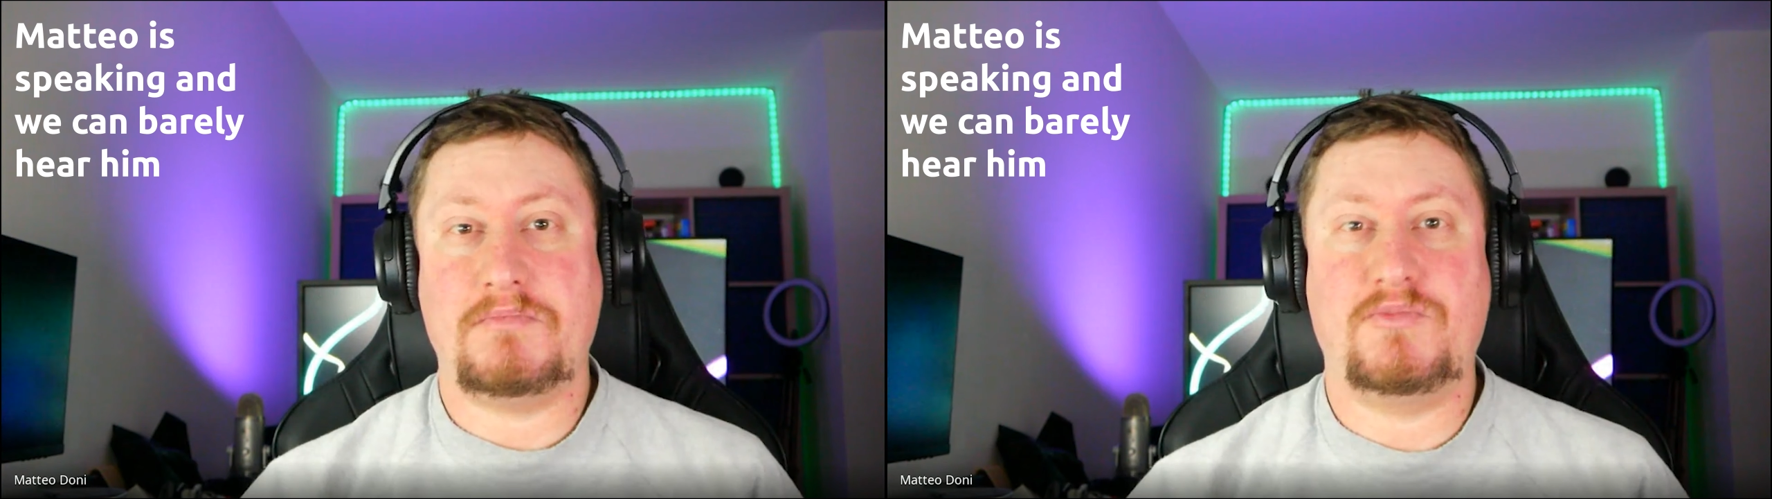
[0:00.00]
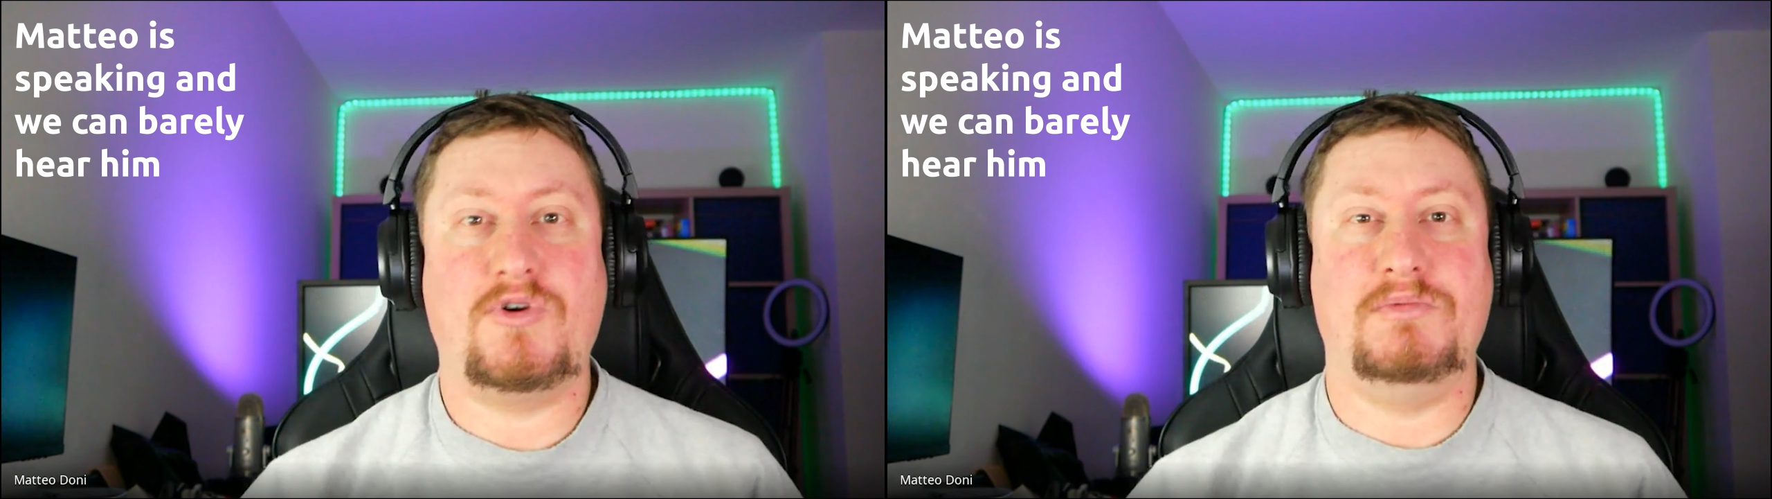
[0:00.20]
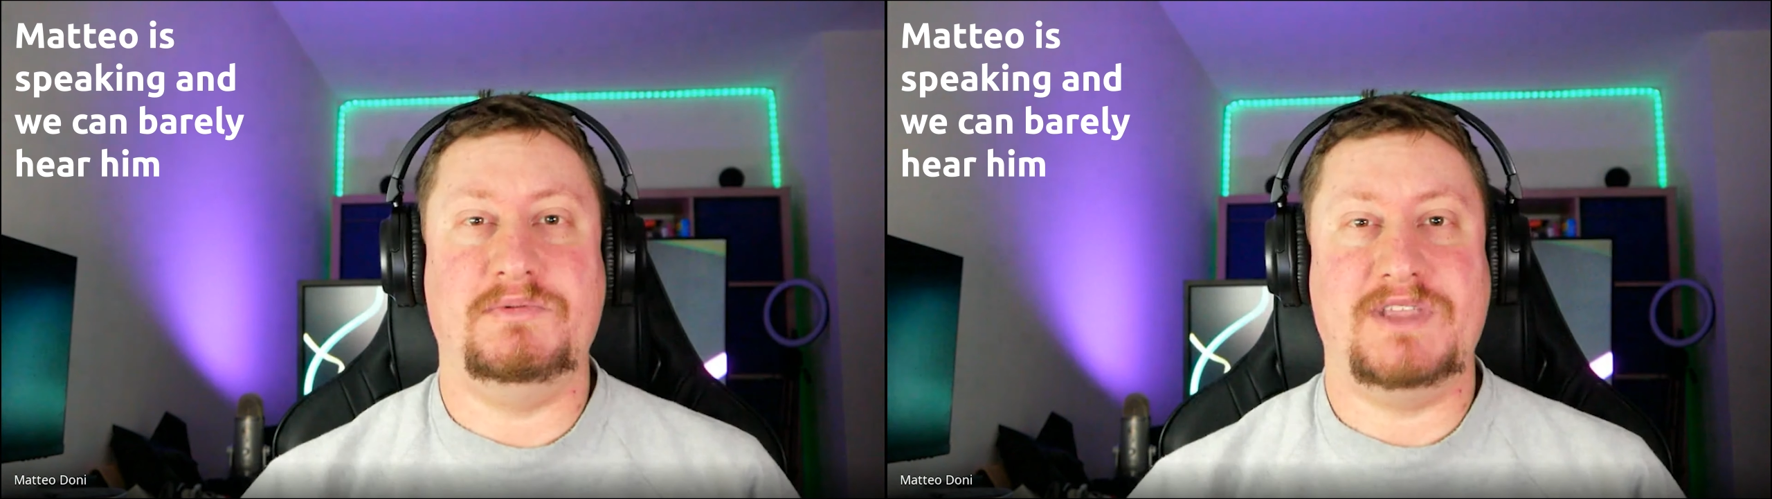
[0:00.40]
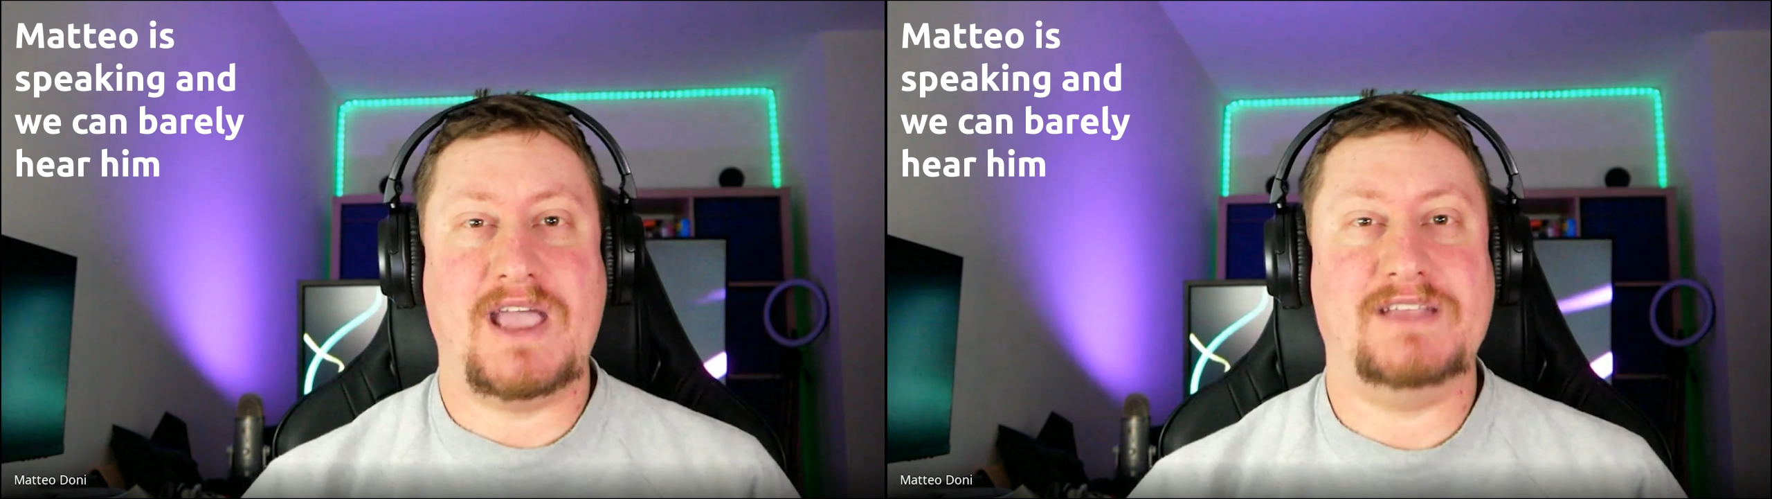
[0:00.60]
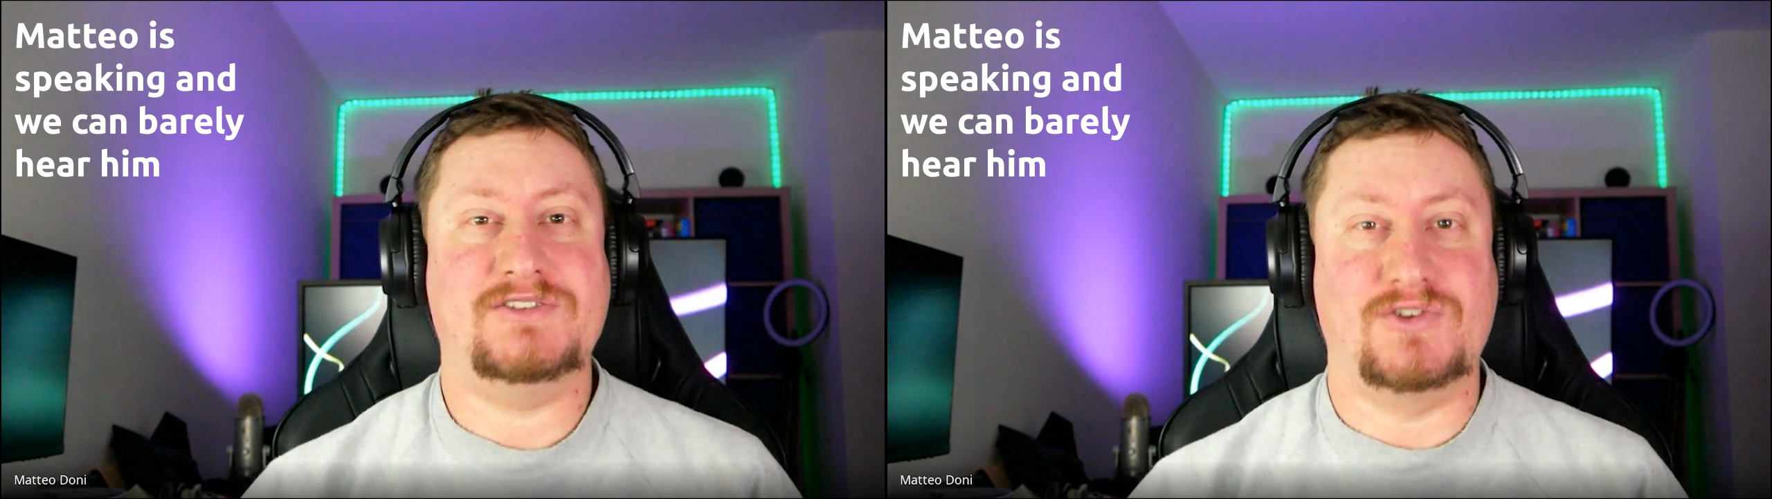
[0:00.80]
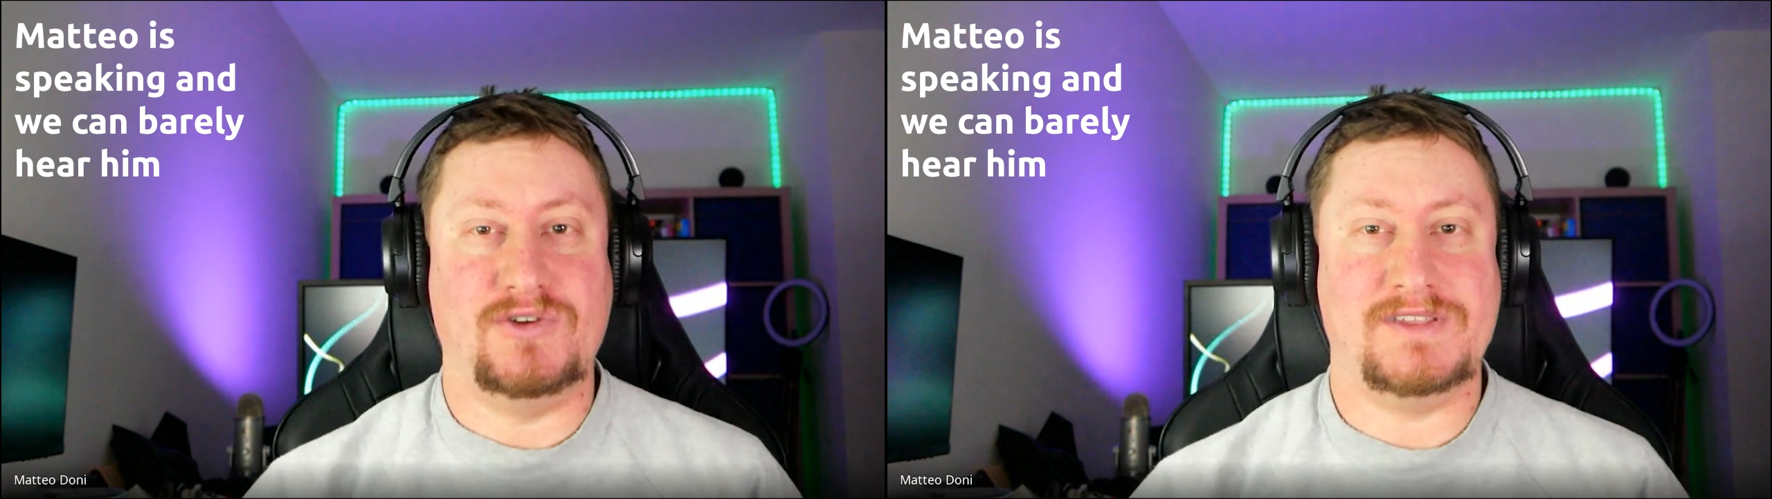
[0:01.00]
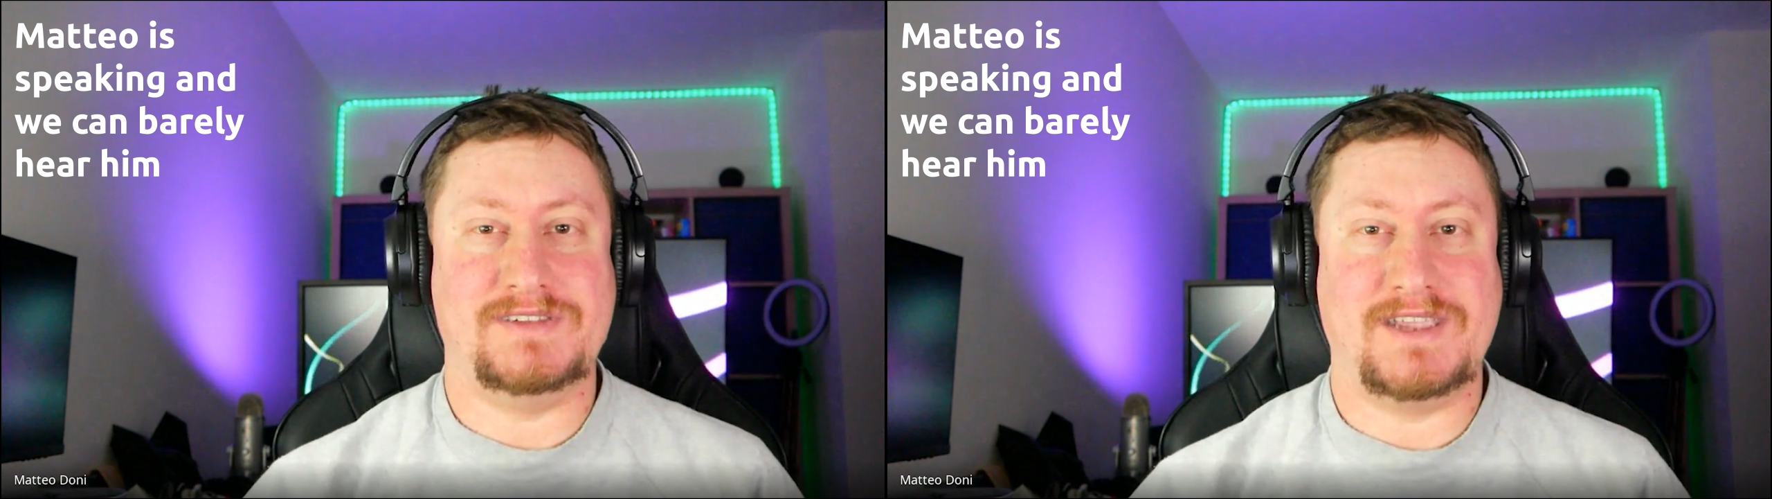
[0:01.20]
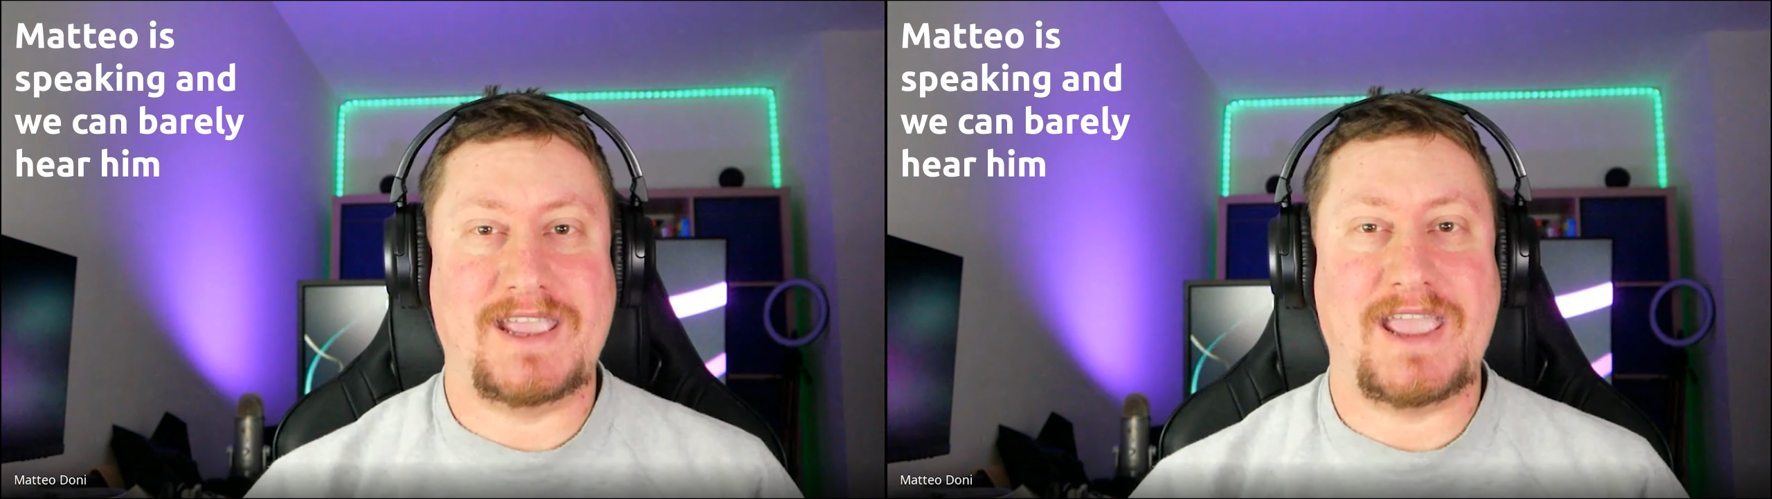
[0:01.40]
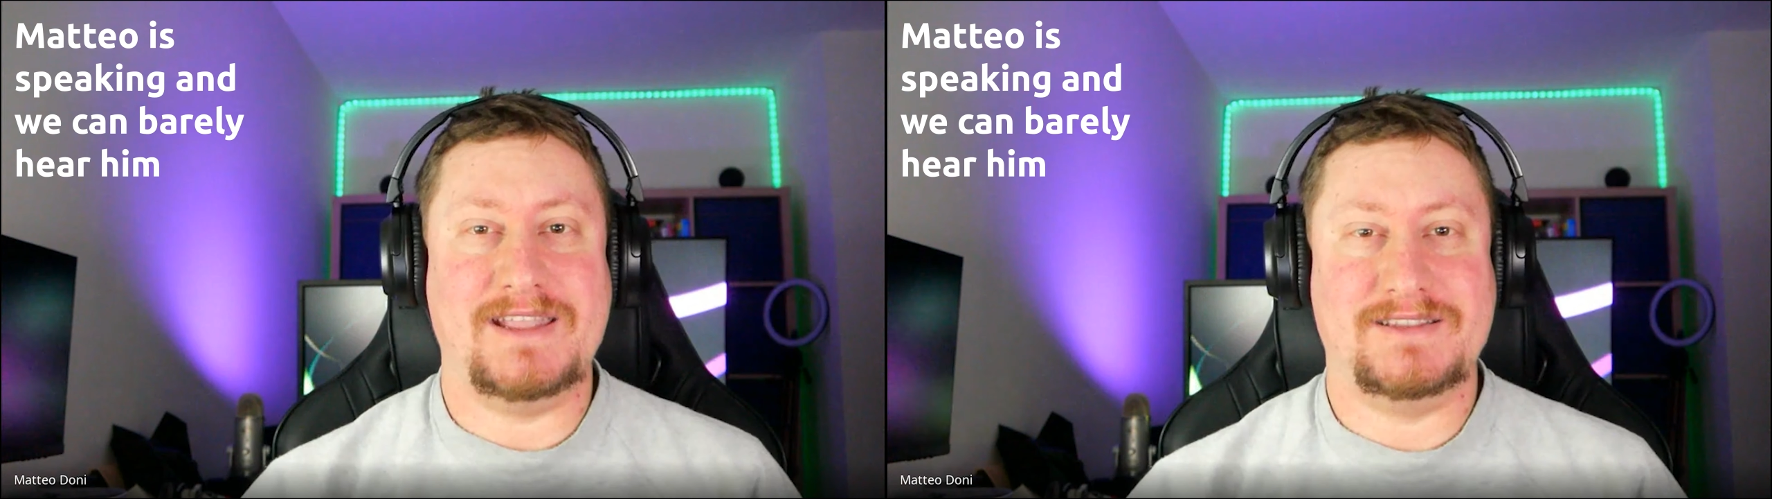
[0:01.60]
probably as good as it gets.